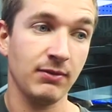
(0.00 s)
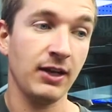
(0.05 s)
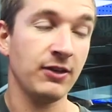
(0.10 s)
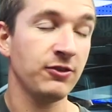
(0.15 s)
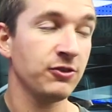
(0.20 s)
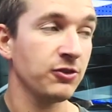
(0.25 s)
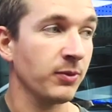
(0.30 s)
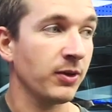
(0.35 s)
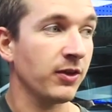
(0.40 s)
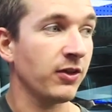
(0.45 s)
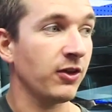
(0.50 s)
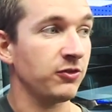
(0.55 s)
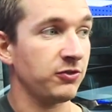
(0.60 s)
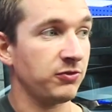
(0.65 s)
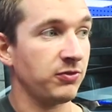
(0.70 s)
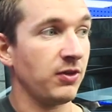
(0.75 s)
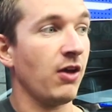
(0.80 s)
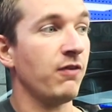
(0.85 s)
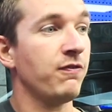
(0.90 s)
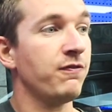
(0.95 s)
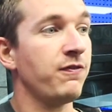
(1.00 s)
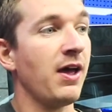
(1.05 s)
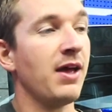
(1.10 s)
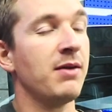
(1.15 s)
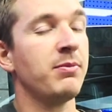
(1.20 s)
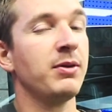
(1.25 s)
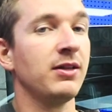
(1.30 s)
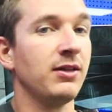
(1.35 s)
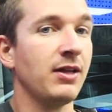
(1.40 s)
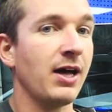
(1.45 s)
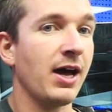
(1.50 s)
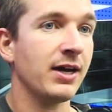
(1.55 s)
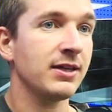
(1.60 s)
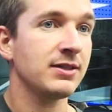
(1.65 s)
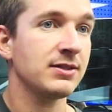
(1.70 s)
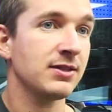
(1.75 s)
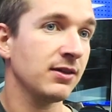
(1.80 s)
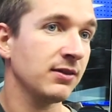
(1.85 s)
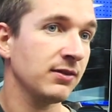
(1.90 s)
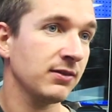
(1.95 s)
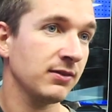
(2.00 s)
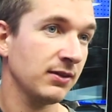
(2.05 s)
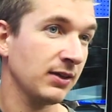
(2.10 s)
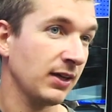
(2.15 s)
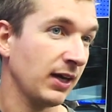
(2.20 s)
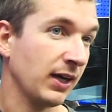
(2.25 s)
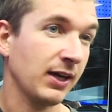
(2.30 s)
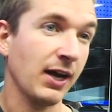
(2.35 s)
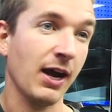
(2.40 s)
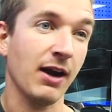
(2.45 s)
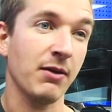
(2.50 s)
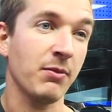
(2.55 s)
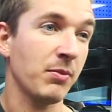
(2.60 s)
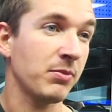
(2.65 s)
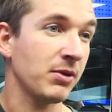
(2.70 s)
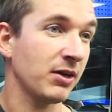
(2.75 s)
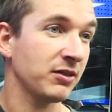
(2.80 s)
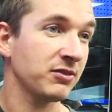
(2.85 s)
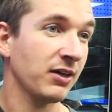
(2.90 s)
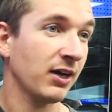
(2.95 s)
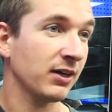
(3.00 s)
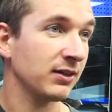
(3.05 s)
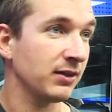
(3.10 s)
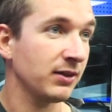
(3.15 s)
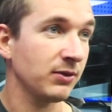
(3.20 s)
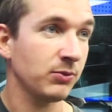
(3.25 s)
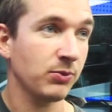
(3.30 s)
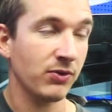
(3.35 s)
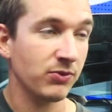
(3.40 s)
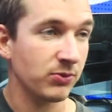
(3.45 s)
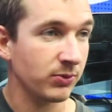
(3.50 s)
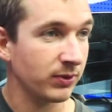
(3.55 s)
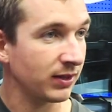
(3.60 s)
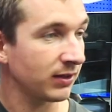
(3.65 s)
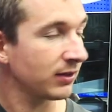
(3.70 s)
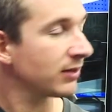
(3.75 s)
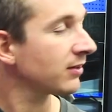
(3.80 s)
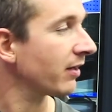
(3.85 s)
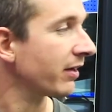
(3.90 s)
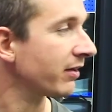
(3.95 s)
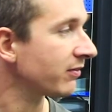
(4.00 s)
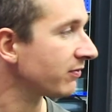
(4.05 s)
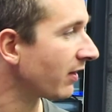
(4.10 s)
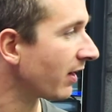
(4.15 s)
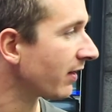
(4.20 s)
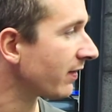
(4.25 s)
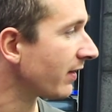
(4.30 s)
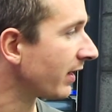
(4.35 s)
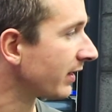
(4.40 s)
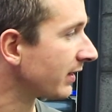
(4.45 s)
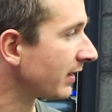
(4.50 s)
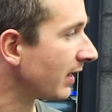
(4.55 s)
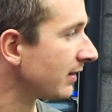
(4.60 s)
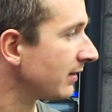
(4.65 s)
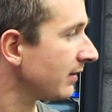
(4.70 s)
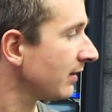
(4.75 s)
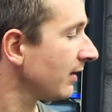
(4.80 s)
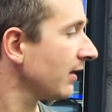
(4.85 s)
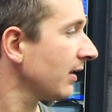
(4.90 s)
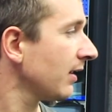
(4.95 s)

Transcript: in something that's a fair bit lighter, I can't remember exactly whether we can clarify that again,